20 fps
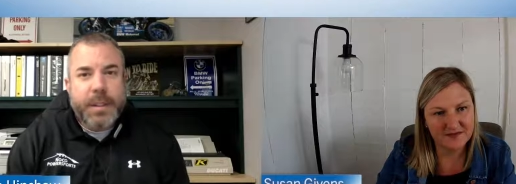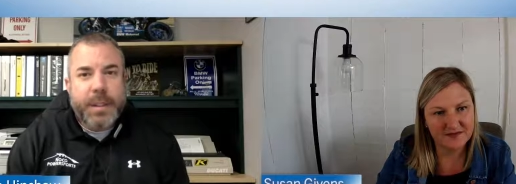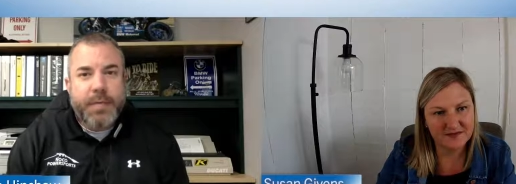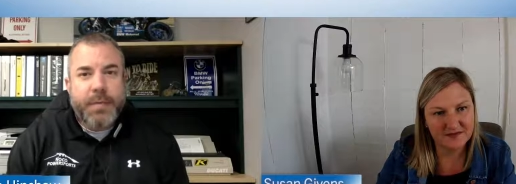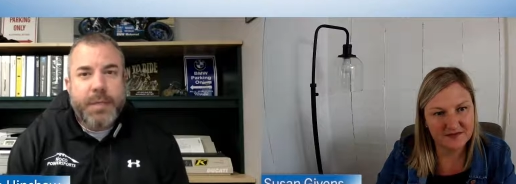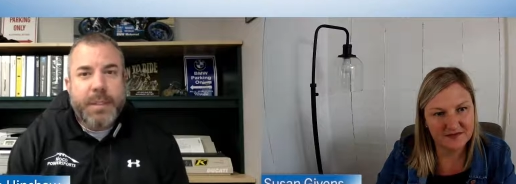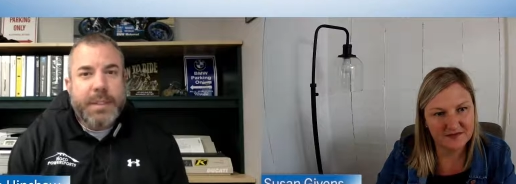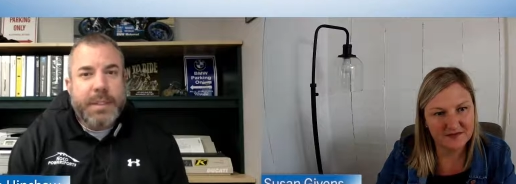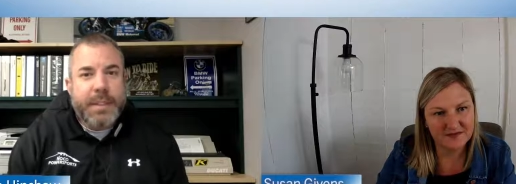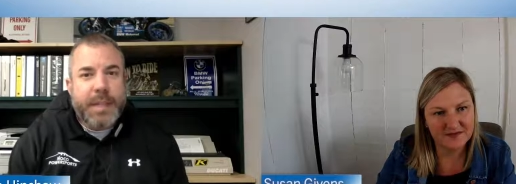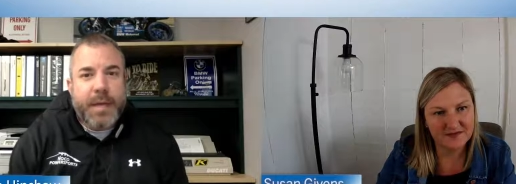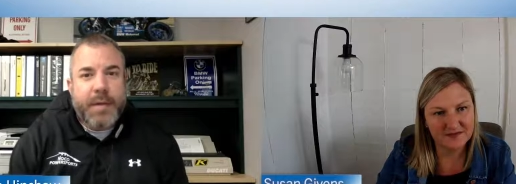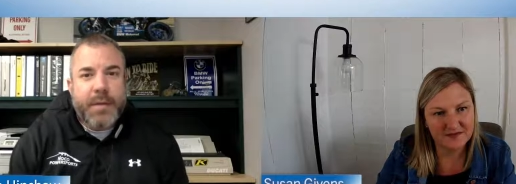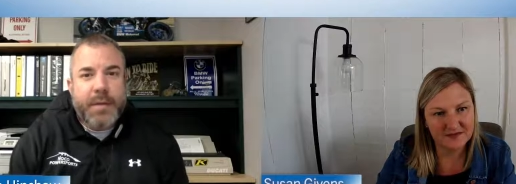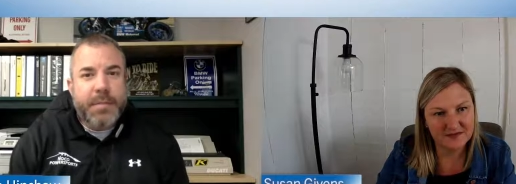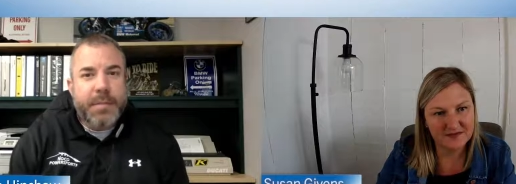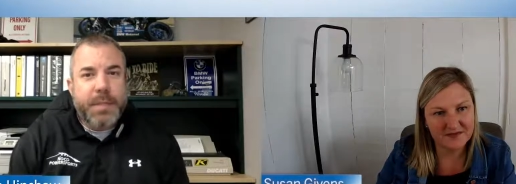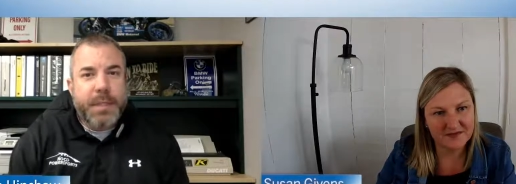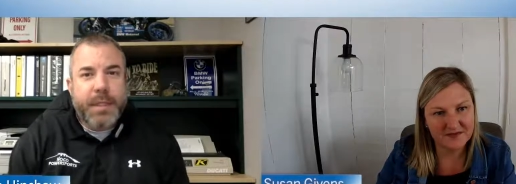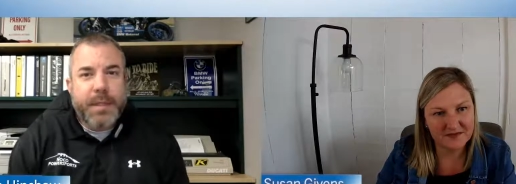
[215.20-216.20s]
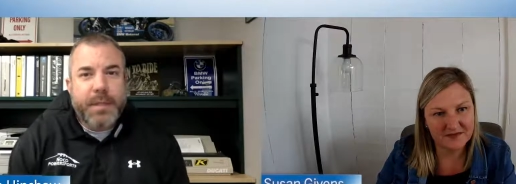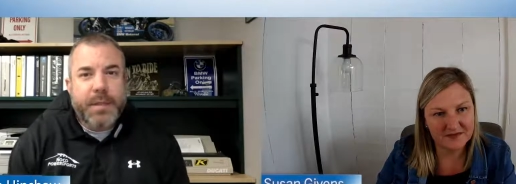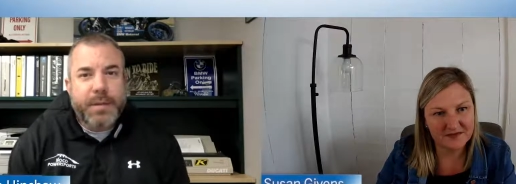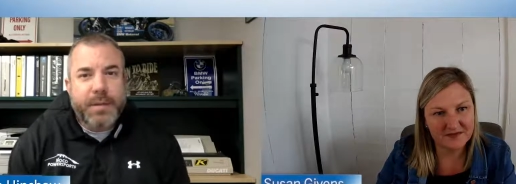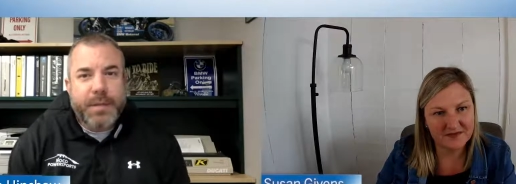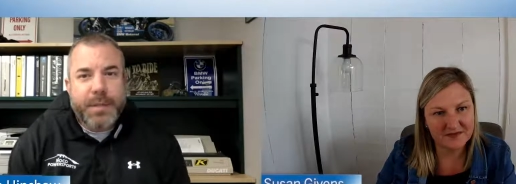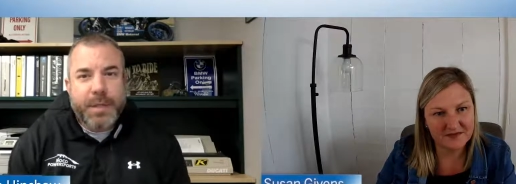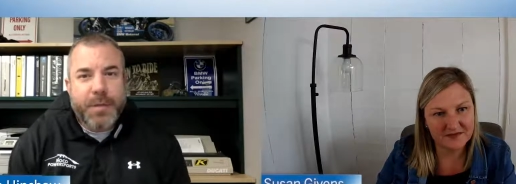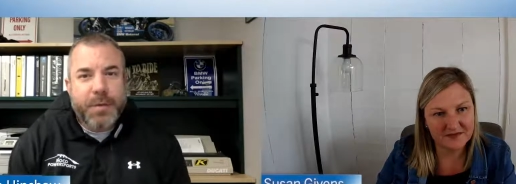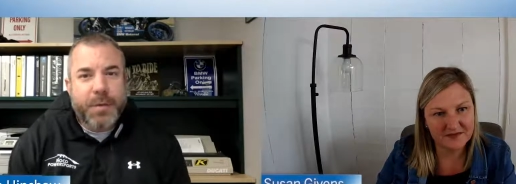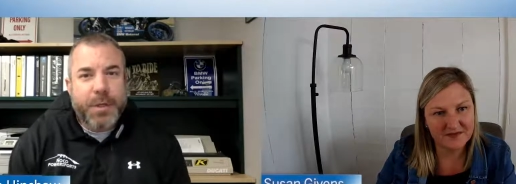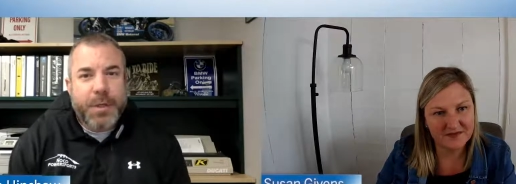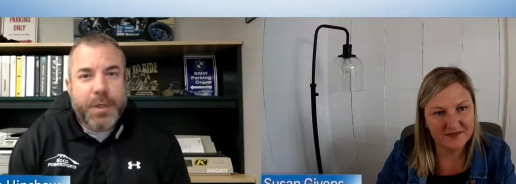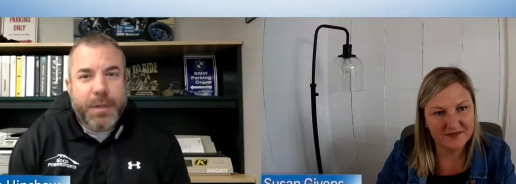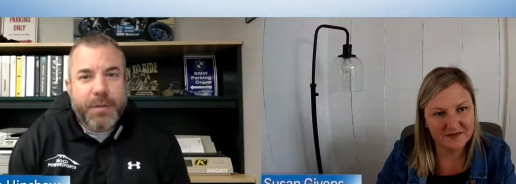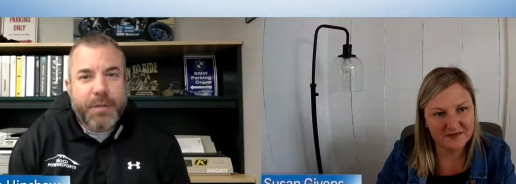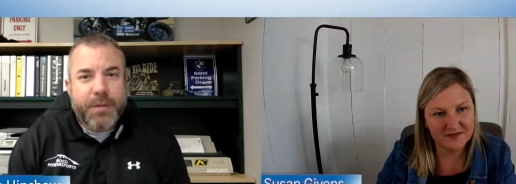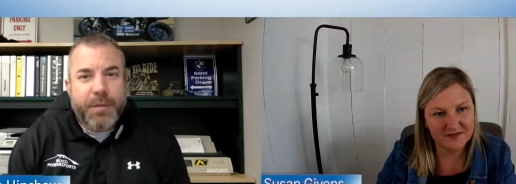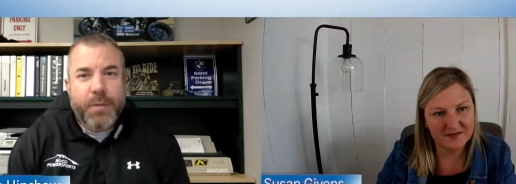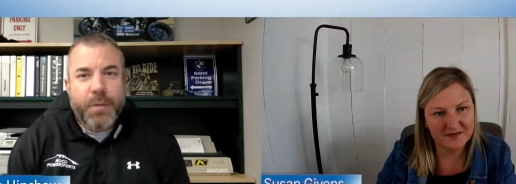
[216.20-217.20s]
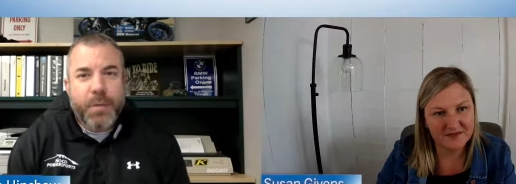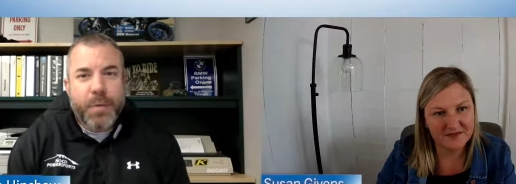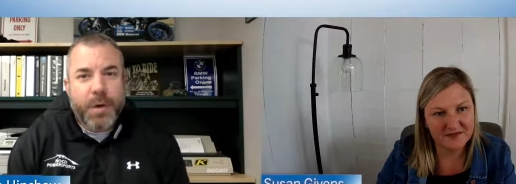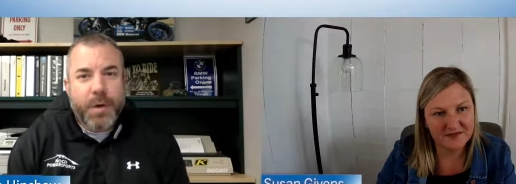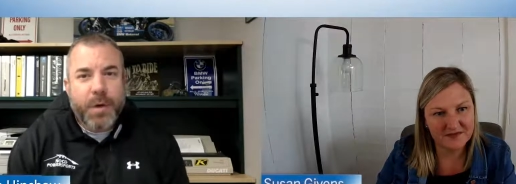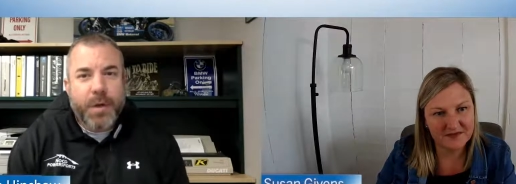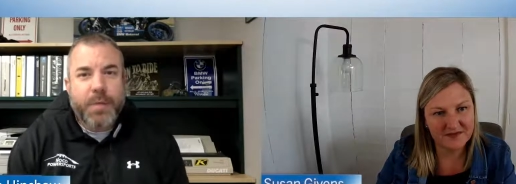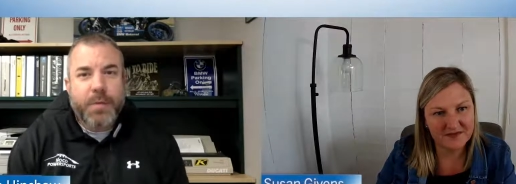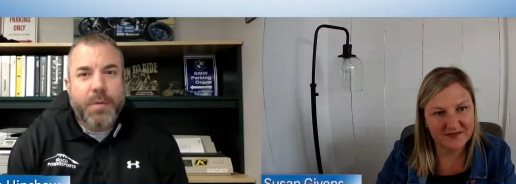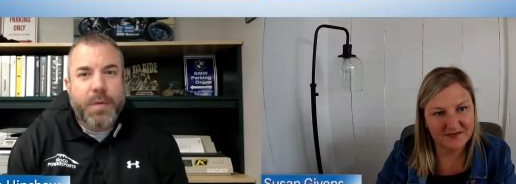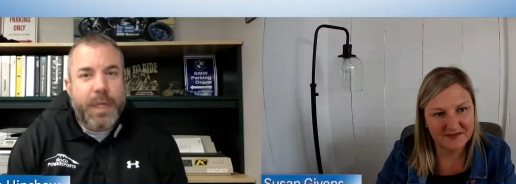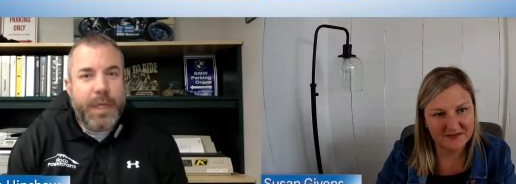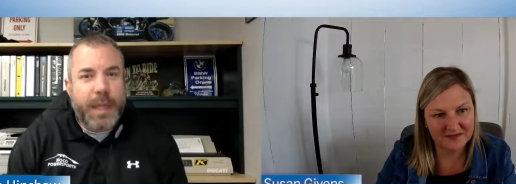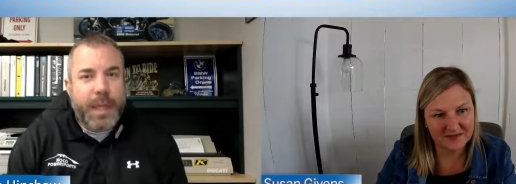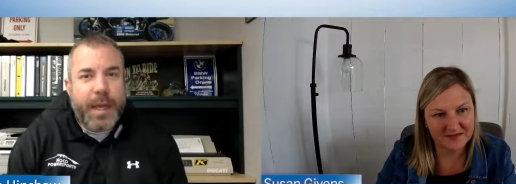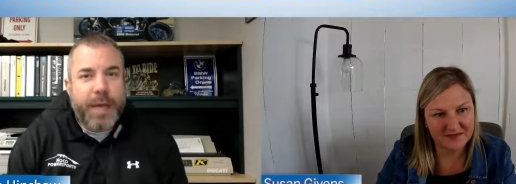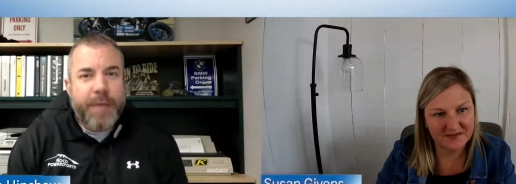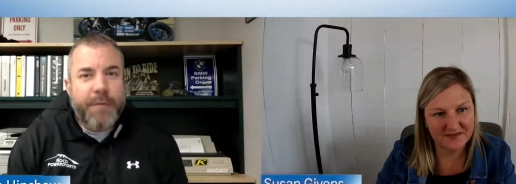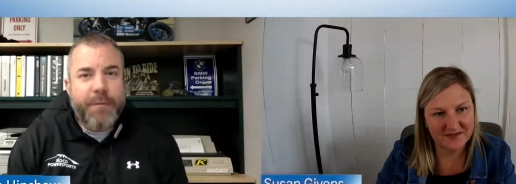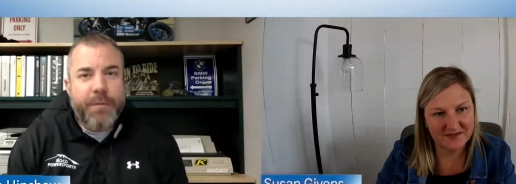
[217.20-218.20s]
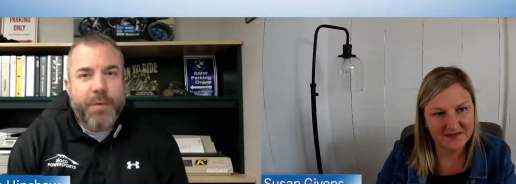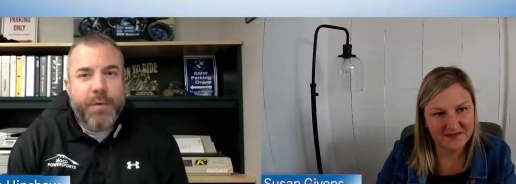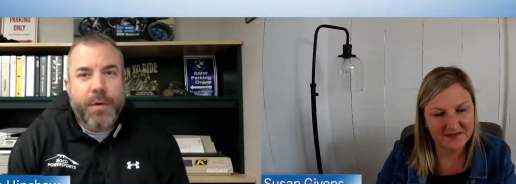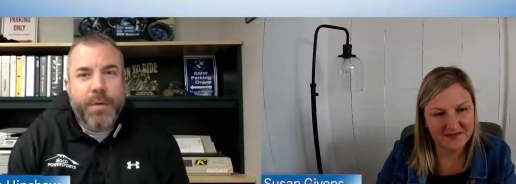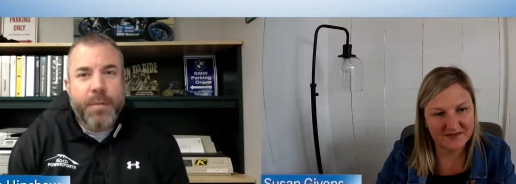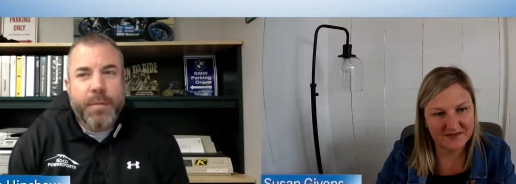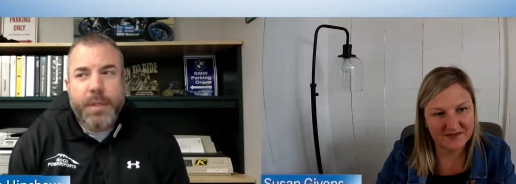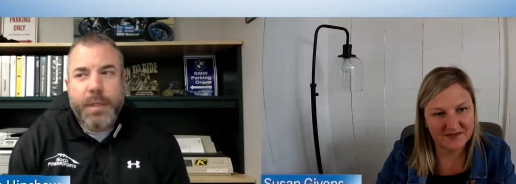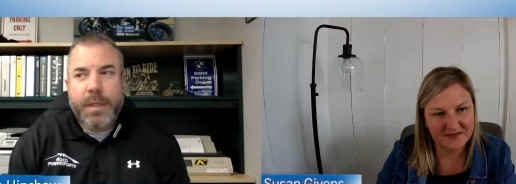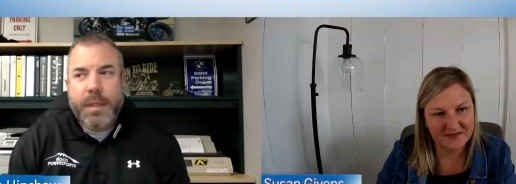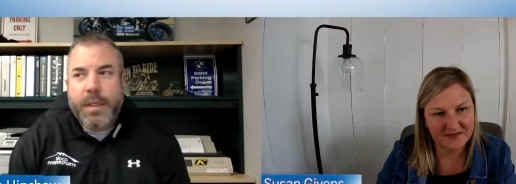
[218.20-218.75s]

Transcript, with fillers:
Speaker 1: he reached out to me you know looking for work what do you have for him